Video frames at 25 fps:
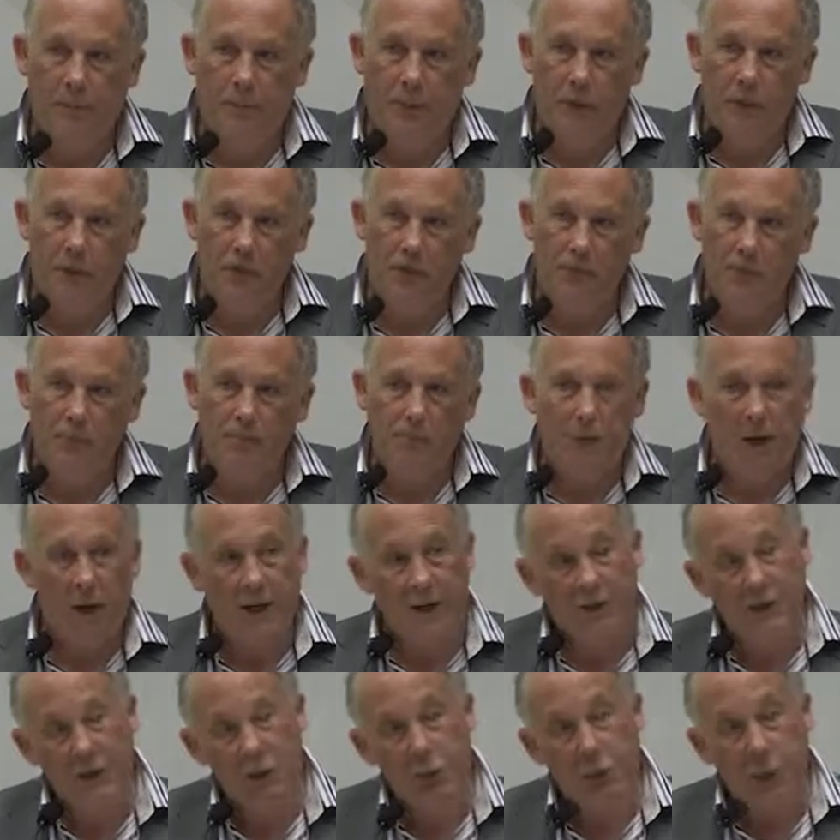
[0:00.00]
Because in
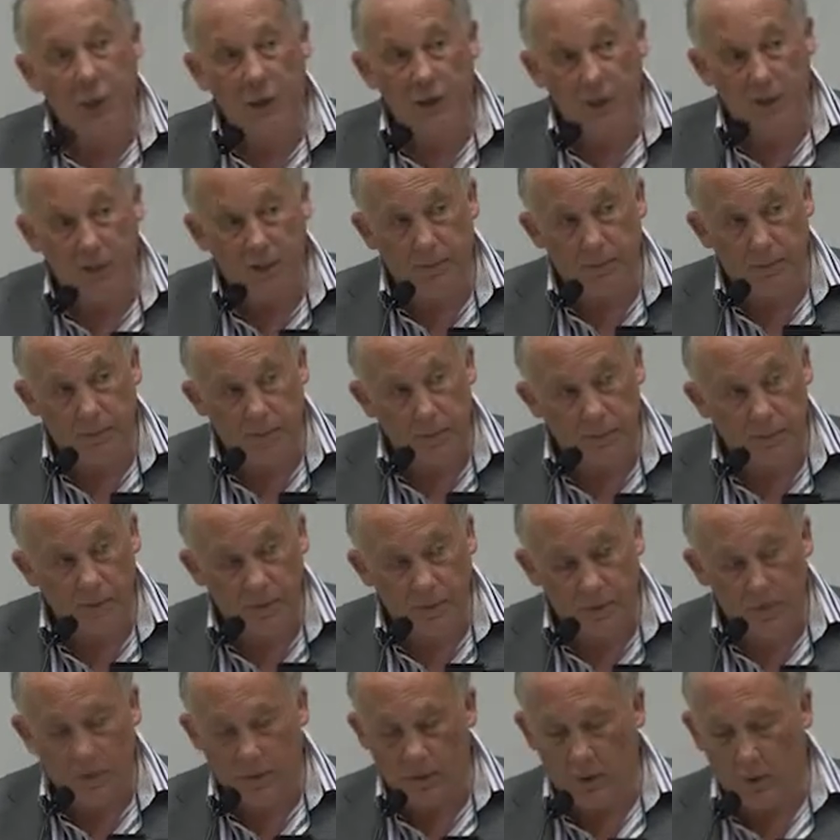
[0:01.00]
my
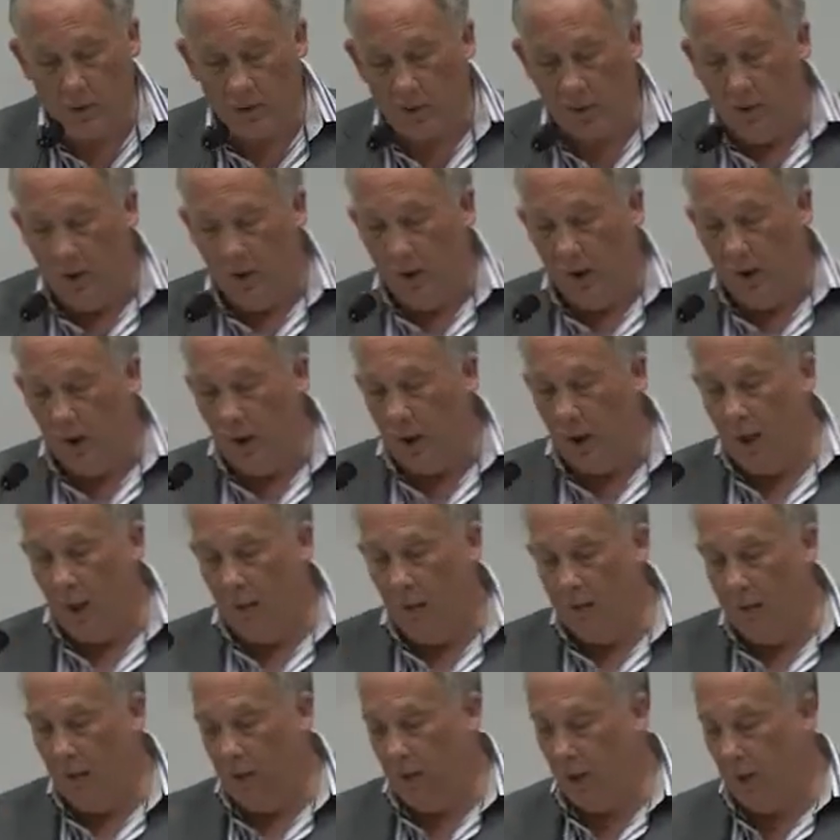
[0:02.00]
dreams,
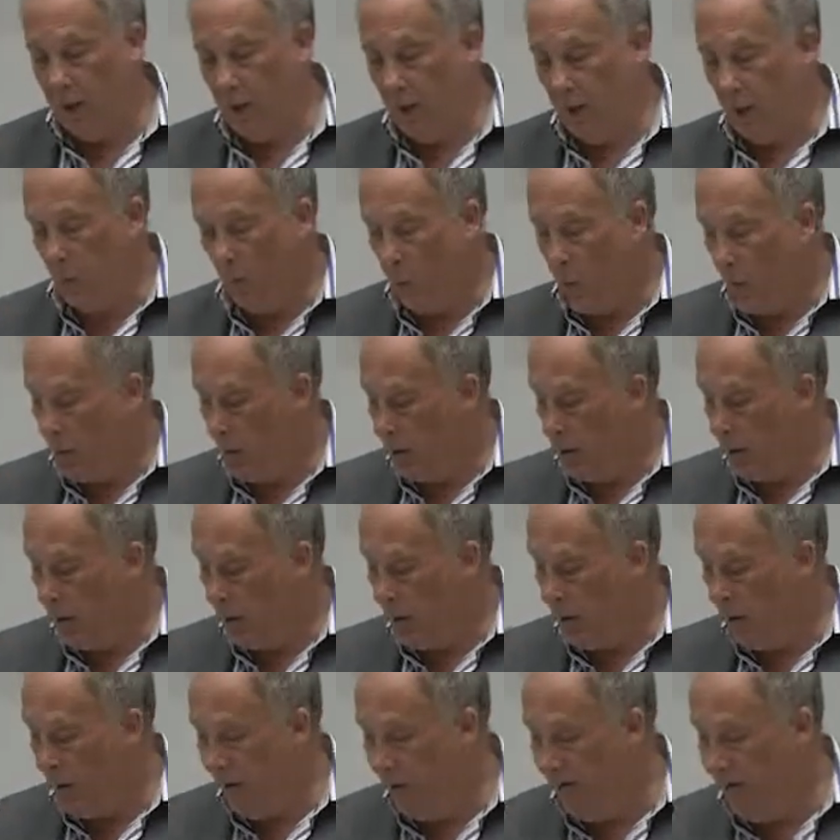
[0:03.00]
I think,
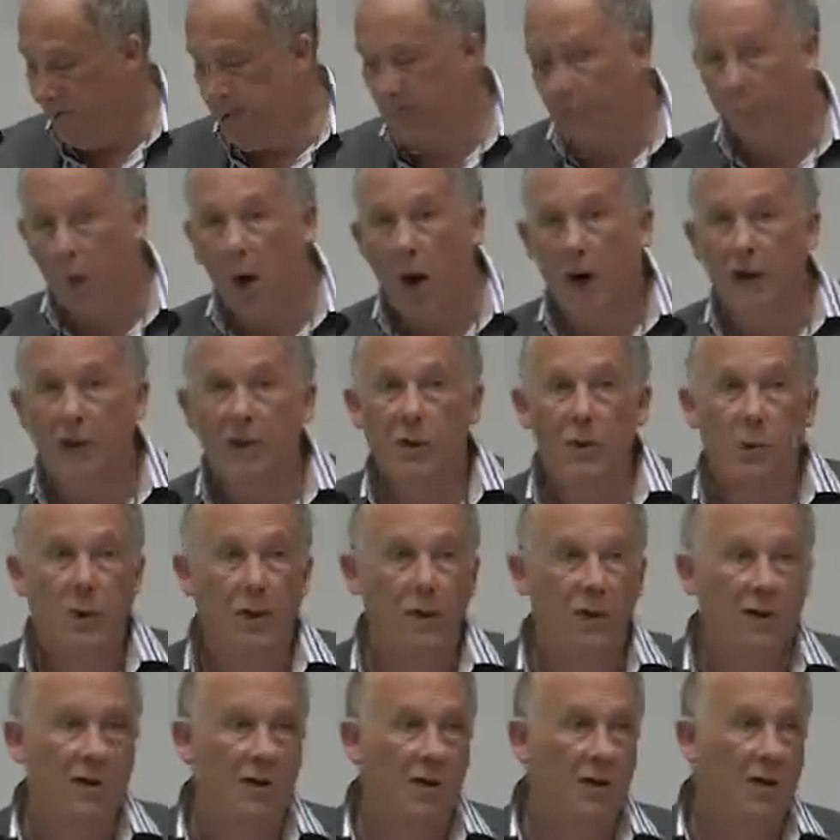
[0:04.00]
well, if by
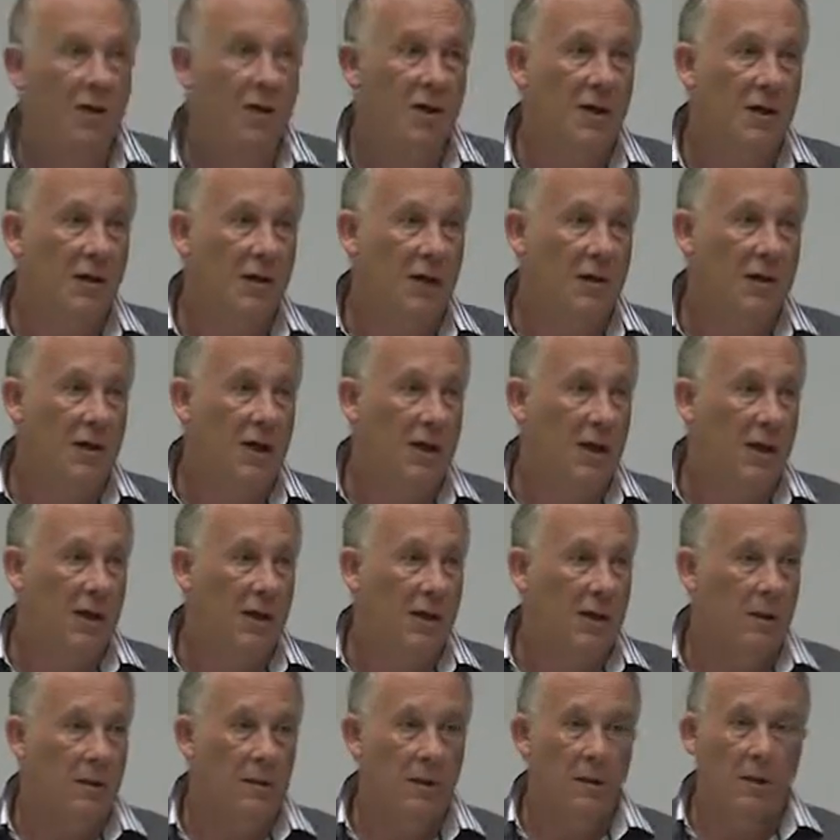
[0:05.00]

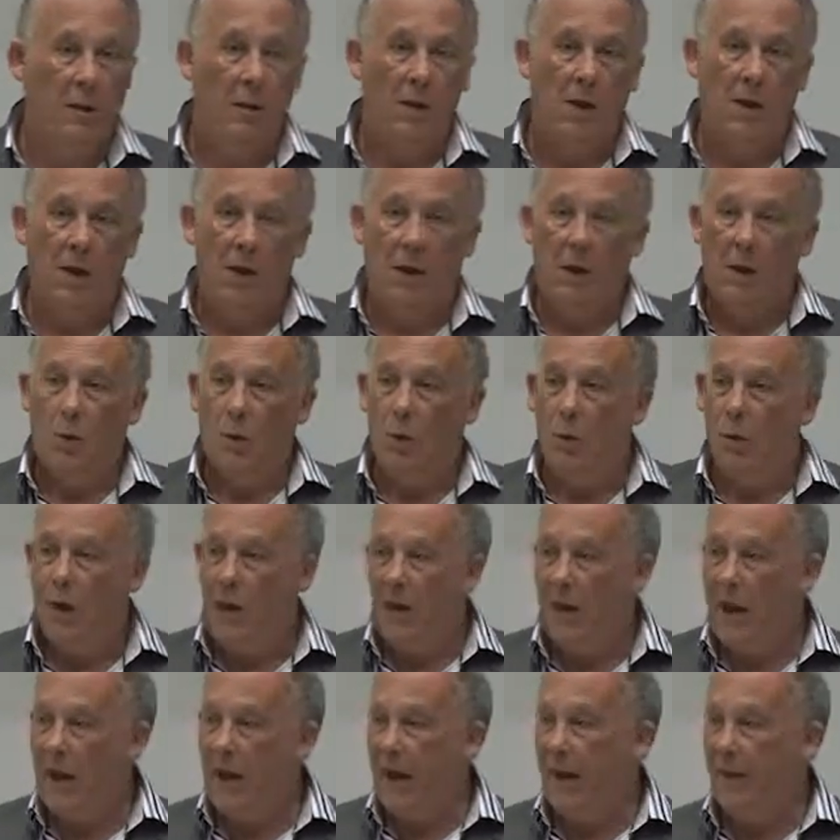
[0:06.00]
2016
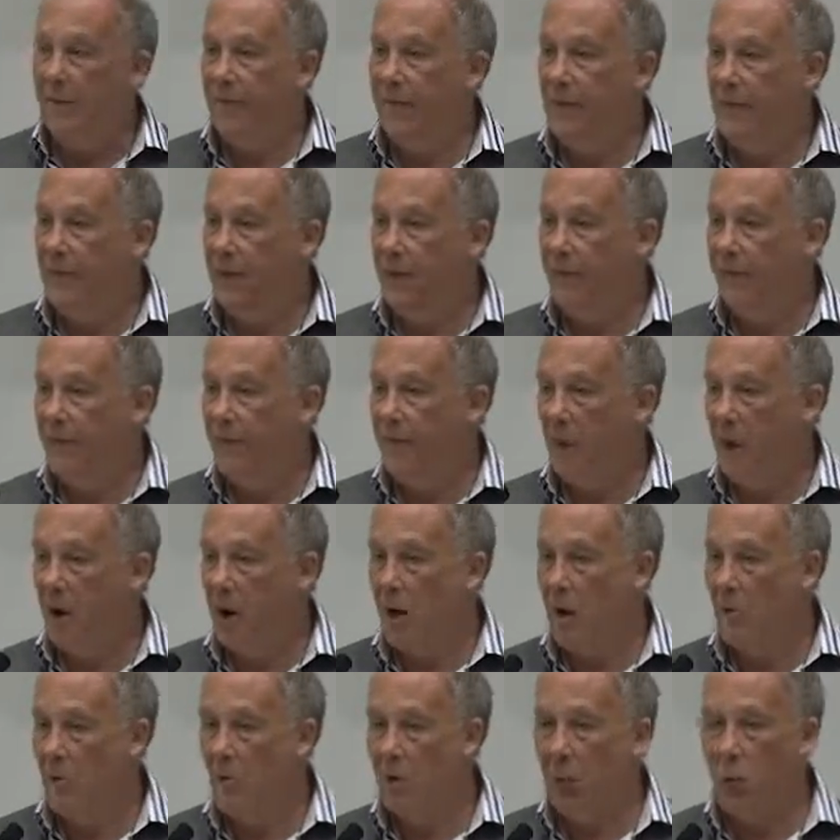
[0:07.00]
we have an
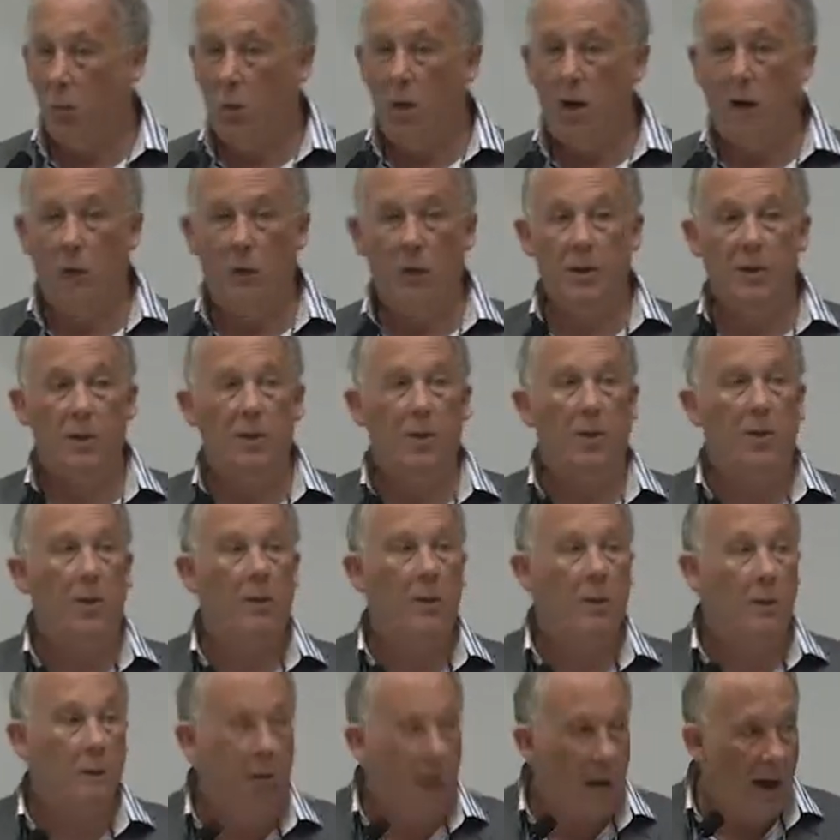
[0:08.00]
environment where we
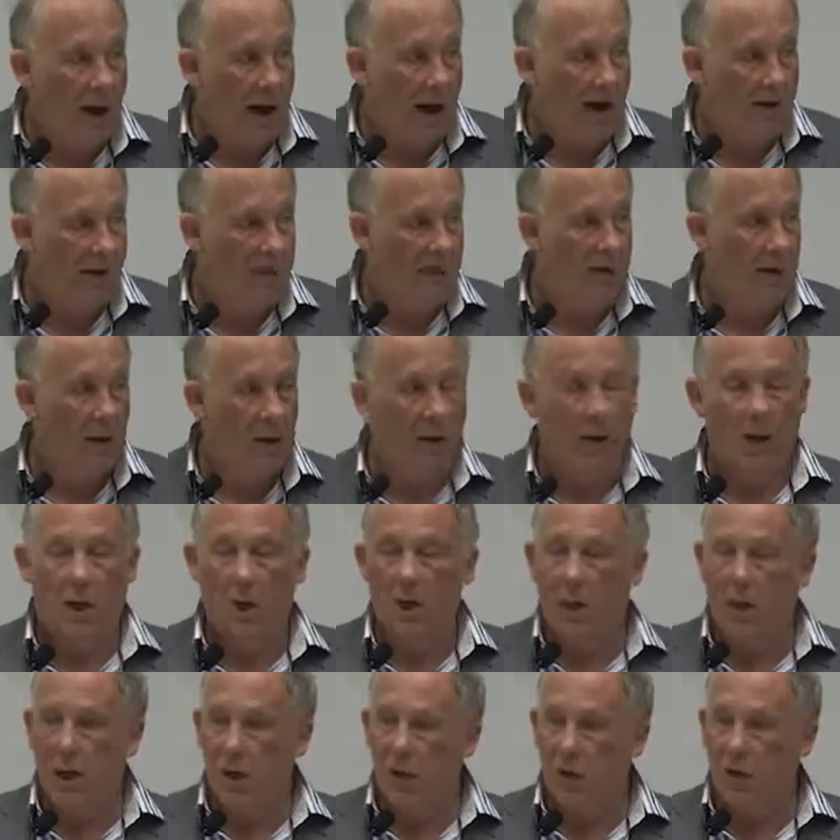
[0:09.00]
do have
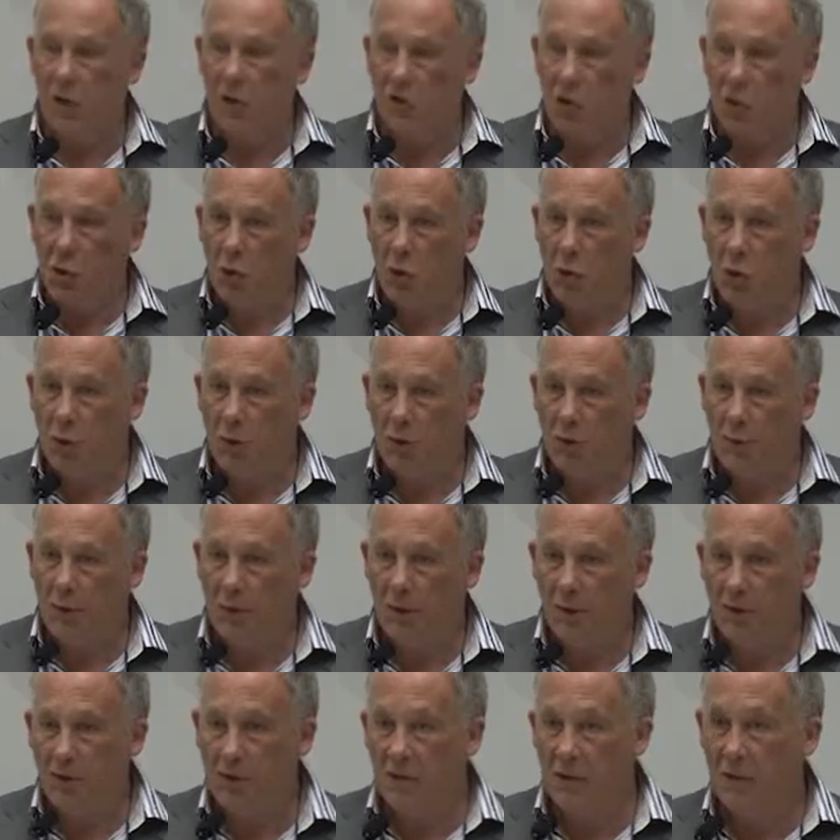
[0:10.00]
a large
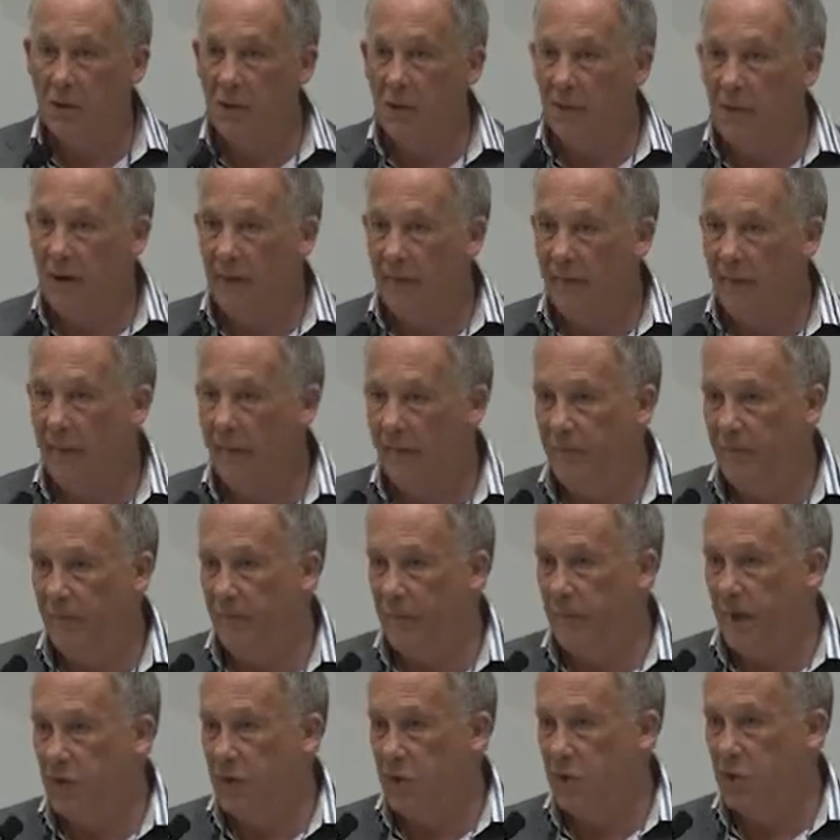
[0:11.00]
corpus of
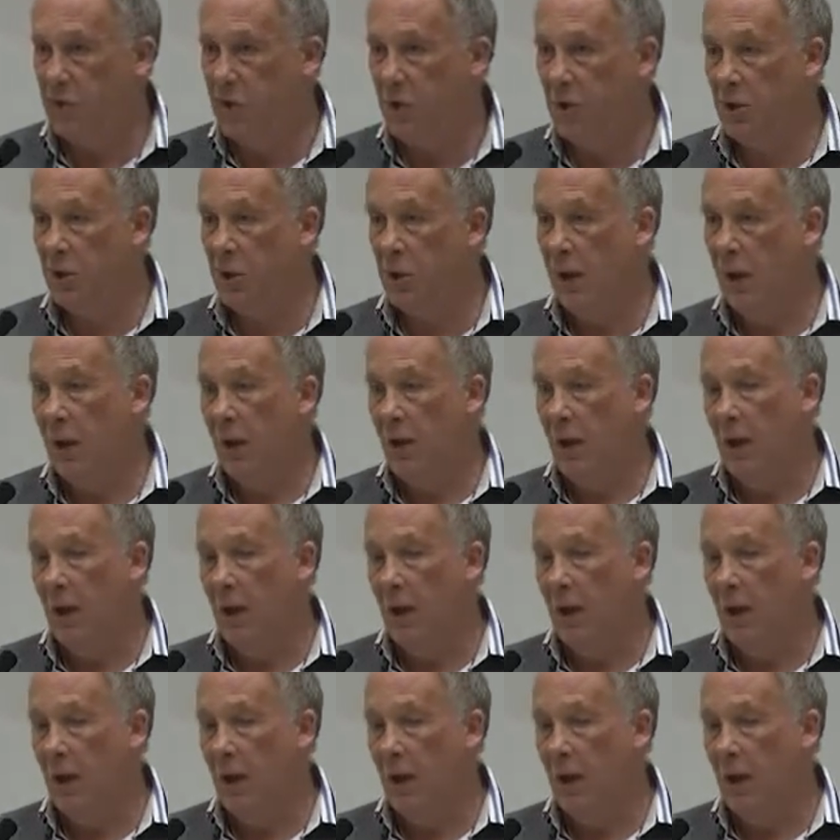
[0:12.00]
information